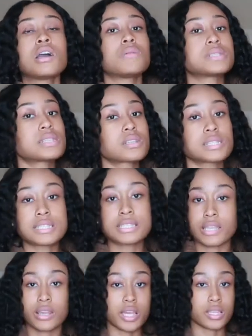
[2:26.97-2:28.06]
was literally
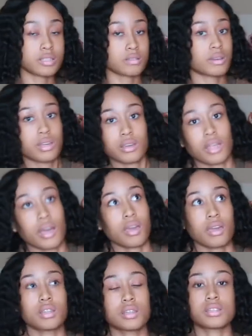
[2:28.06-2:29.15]
staring at the screen like,
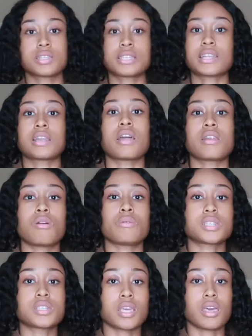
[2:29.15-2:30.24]
because I did not know
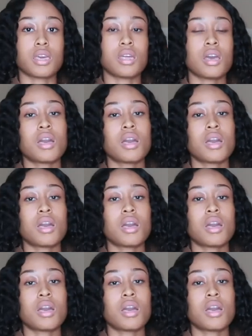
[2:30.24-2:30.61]
which to get,